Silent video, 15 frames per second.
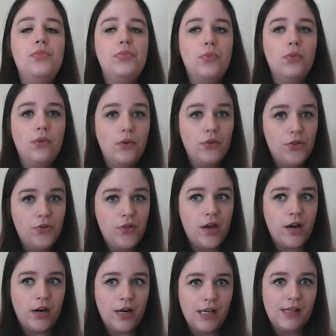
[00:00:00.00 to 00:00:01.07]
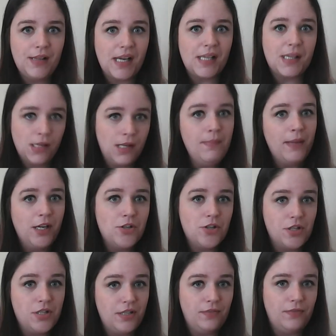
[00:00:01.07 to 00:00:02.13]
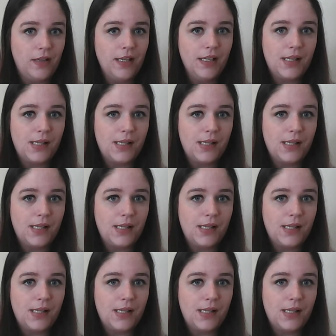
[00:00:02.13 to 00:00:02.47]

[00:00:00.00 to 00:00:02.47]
that's the major difference,